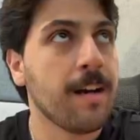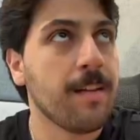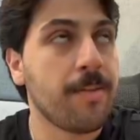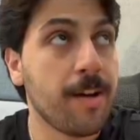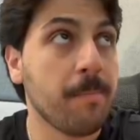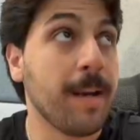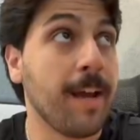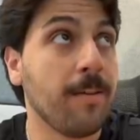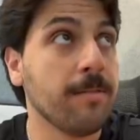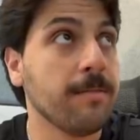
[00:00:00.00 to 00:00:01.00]

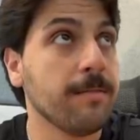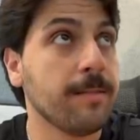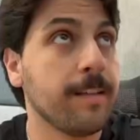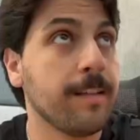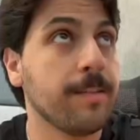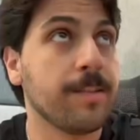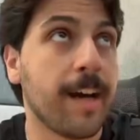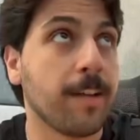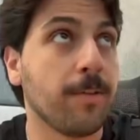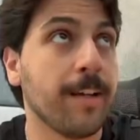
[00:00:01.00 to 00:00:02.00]
thumbnail,
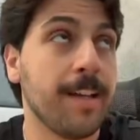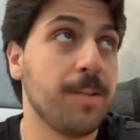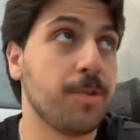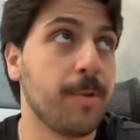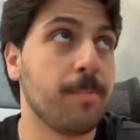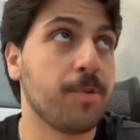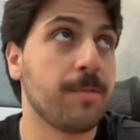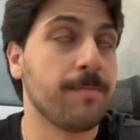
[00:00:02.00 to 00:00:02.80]
title, and description.